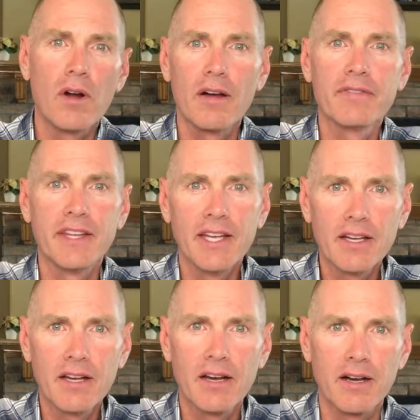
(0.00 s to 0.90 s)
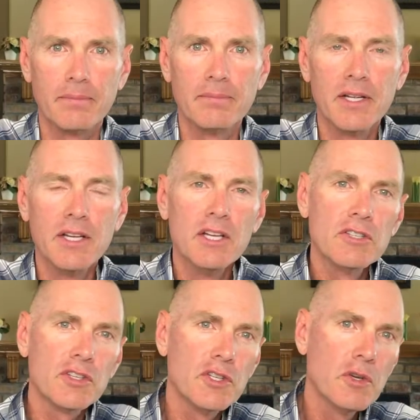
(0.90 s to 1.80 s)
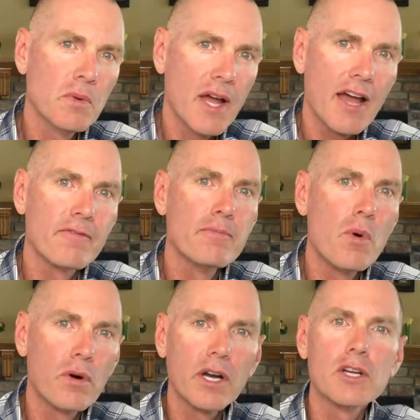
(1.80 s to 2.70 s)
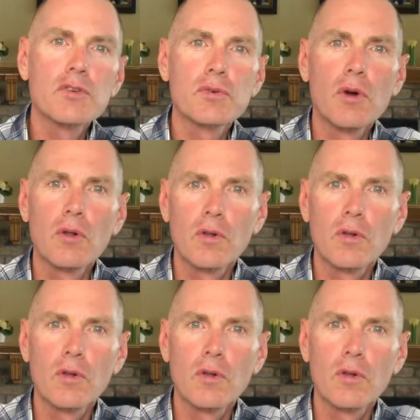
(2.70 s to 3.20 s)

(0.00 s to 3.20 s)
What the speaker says: off the income. So you have more control